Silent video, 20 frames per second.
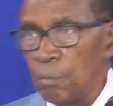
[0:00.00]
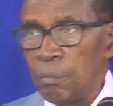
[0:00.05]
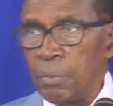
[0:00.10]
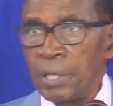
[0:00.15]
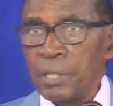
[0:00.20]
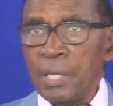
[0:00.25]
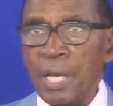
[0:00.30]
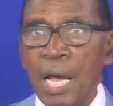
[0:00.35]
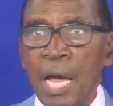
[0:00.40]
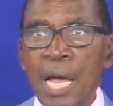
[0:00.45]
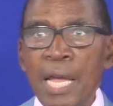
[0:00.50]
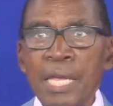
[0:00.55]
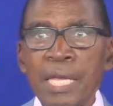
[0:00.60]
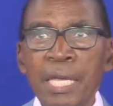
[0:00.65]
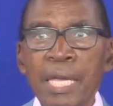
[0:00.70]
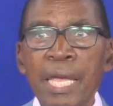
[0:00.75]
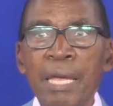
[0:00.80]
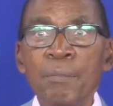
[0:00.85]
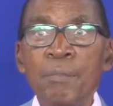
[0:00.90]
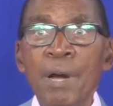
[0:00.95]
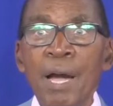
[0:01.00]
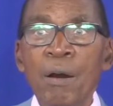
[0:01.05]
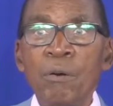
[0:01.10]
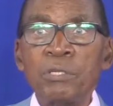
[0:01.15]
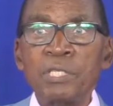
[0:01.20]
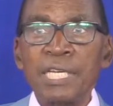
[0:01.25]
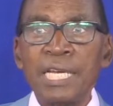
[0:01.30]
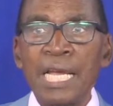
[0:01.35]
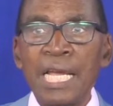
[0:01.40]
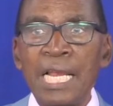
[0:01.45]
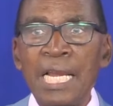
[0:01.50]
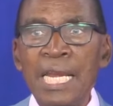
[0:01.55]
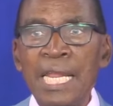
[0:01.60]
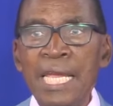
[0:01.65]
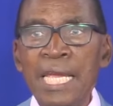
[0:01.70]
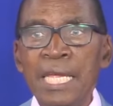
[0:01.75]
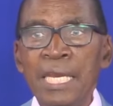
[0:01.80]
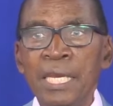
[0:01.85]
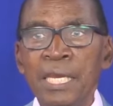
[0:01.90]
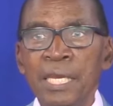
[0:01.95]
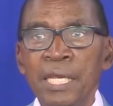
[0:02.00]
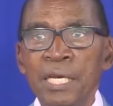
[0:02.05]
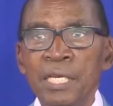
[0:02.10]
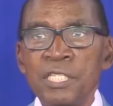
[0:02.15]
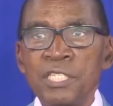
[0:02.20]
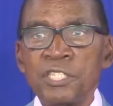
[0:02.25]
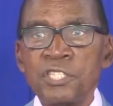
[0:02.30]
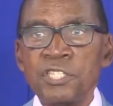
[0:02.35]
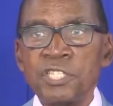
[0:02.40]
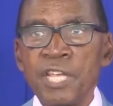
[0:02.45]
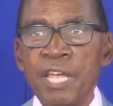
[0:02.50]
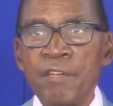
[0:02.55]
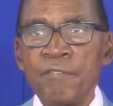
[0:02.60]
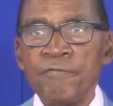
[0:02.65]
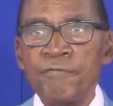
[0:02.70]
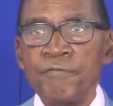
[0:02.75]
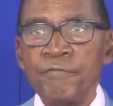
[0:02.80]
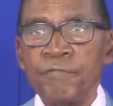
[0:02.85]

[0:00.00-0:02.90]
But I came out clean, safe.